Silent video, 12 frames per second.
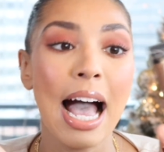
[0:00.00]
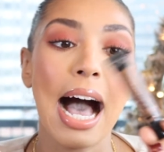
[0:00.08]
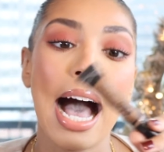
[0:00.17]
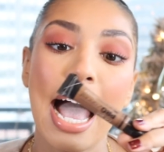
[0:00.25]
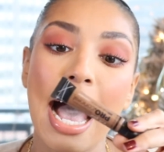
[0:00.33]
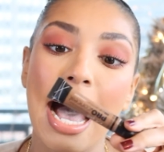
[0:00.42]

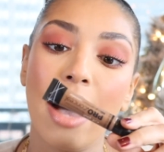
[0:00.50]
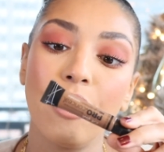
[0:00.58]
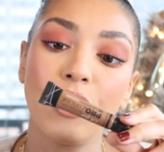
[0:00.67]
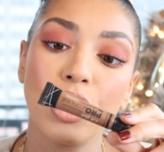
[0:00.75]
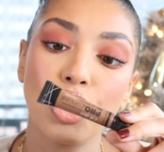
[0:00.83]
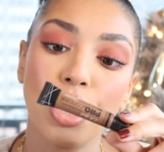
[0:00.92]
I have
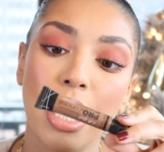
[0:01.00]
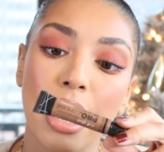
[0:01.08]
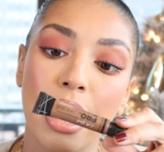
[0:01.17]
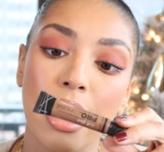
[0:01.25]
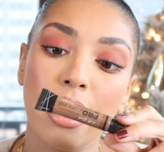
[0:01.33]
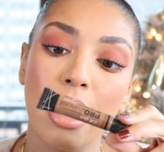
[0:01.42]
the
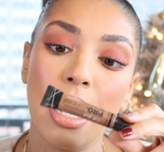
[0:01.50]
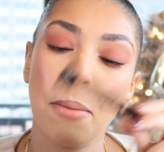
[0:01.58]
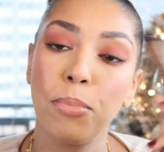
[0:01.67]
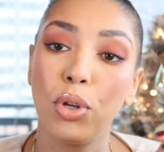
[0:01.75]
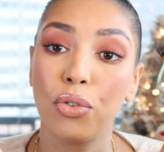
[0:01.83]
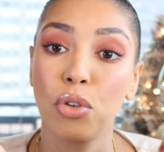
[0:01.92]
shade
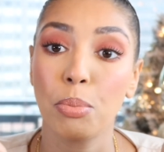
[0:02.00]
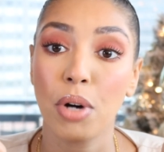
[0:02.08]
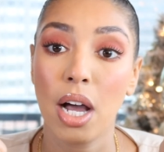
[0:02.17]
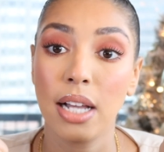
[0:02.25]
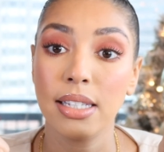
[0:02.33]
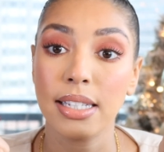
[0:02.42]
Beautiful Bronze.